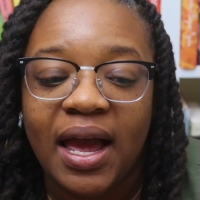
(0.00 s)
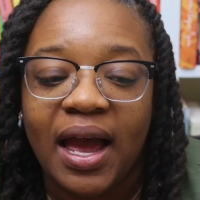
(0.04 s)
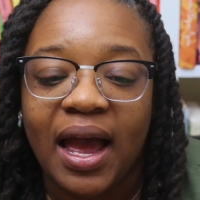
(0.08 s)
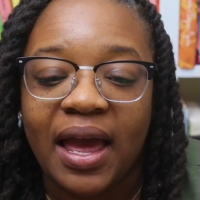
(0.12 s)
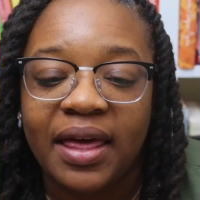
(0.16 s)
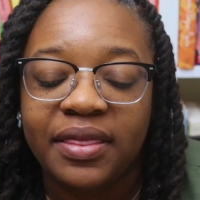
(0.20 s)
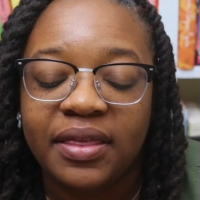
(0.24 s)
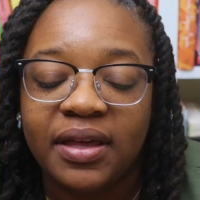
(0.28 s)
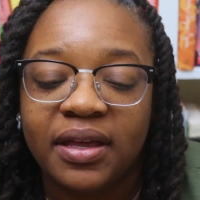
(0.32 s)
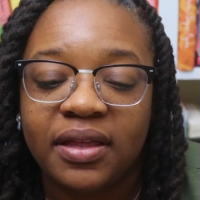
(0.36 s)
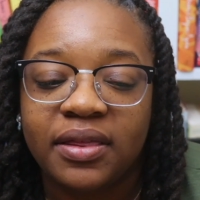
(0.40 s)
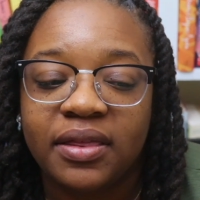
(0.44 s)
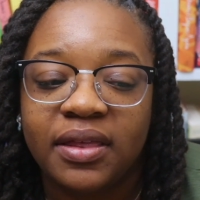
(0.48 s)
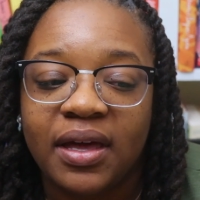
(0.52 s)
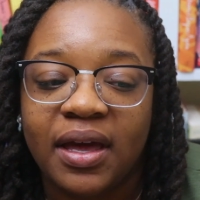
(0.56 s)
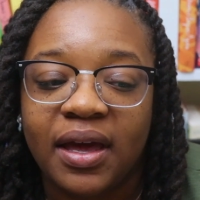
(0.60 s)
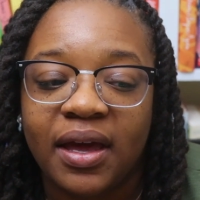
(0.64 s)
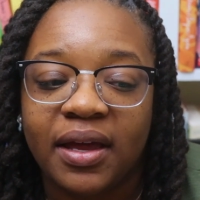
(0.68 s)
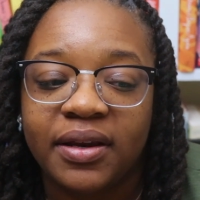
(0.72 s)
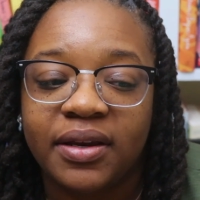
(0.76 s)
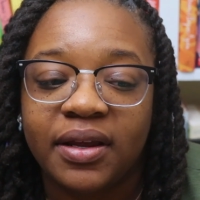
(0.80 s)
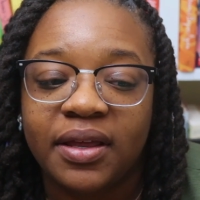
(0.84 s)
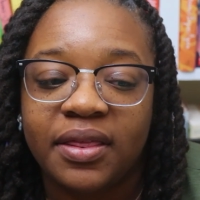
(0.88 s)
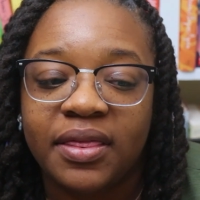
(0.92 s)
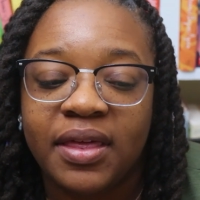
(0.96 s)
I think
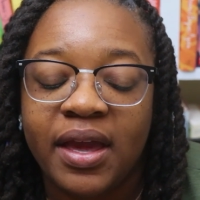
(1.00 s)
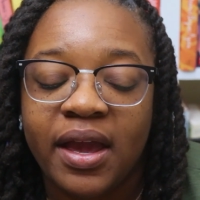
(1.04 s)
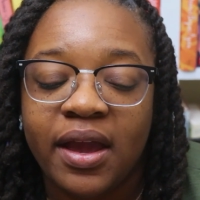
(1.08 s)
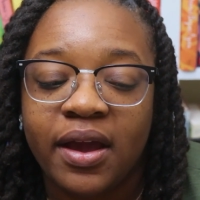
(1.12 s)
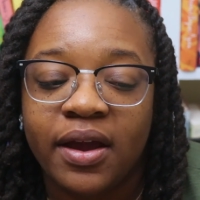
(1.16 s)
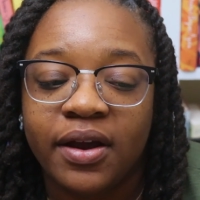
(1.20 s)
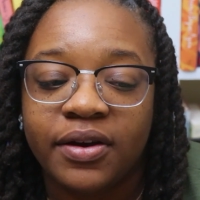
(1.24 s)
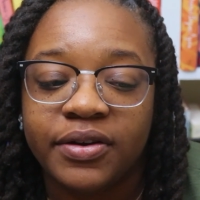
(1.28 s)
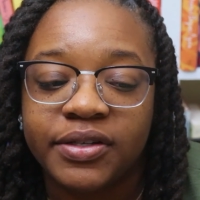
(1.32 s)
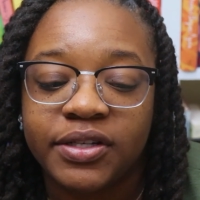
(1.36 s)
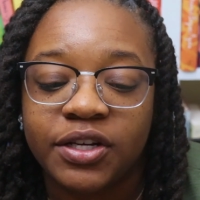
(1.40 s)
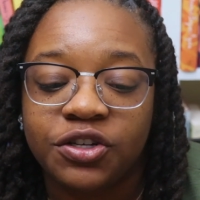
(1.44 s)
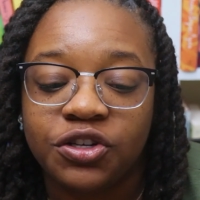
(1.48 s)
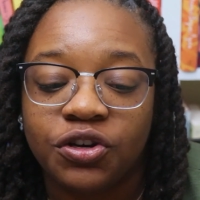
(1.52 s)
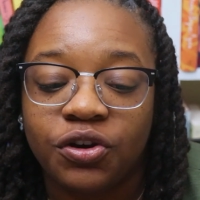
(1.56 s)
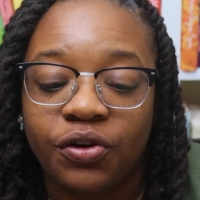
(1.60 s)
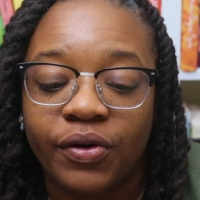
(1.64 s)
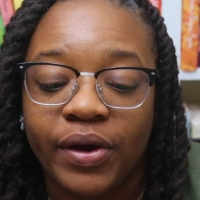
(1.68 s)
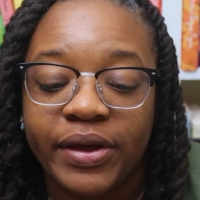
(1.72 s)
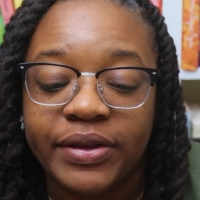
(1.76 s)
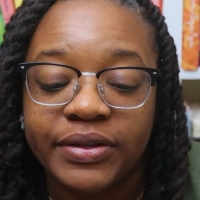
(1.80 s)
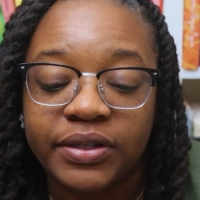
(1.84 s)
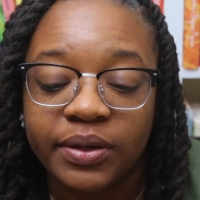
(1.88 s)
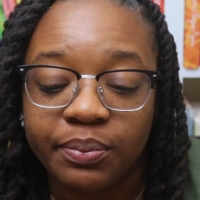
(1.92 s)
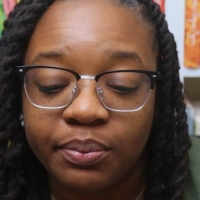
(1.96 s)
that they're such a
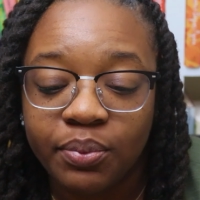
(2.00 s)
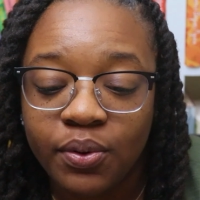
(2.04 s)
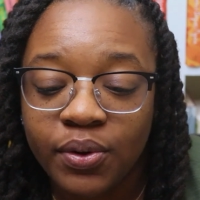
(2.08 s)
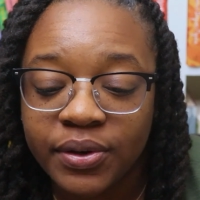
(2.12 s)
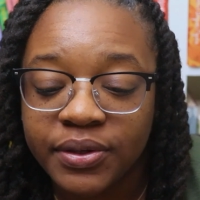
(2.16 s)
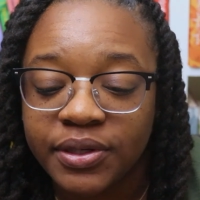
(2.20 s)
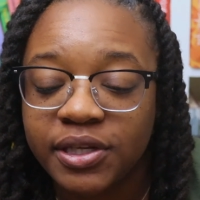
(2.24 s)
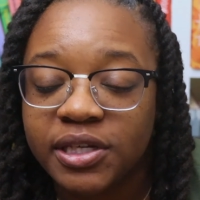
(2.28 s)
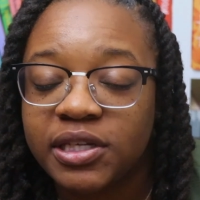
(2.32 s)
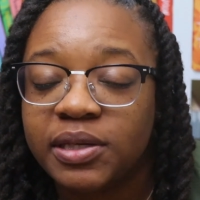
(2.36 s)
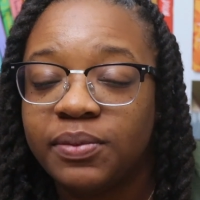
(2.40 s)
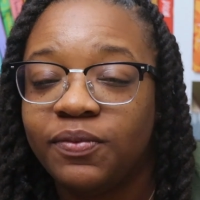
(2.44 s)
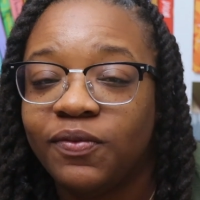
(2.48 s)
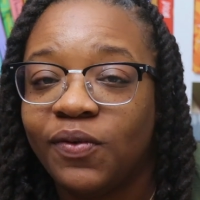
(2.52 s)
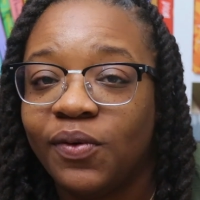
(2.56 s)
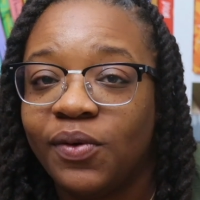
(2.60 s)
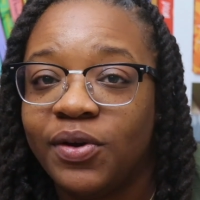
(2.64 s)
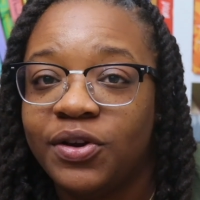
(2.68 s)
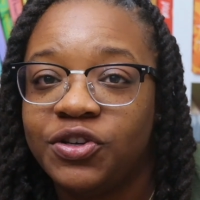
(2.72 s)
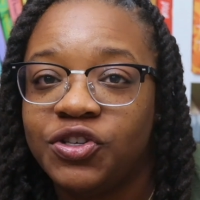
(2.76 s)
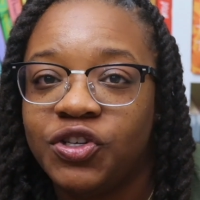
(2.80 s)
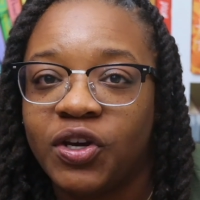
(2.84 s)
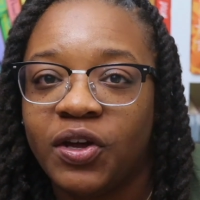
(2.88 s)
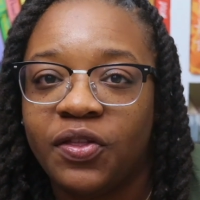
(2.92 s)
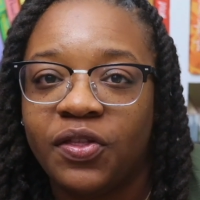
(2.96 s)
great support system for
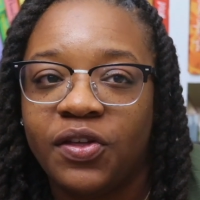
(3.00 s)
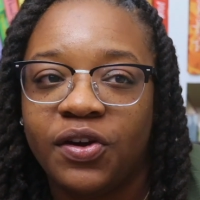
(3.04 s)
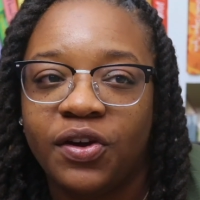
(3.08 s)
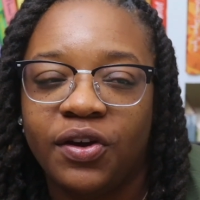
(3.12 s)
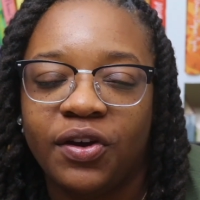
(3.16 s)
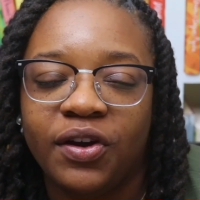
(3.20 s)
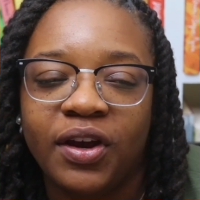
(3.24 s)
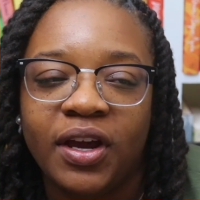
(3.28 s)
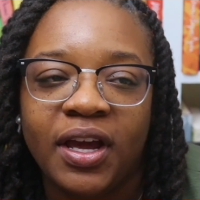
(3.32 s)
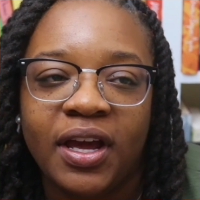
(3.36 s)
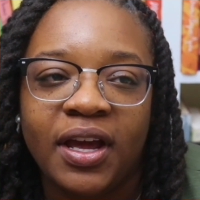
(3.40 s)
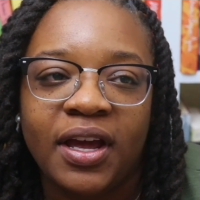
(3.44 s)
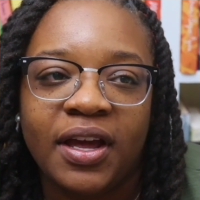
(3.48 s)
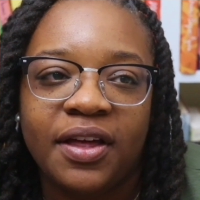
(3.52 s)
each other.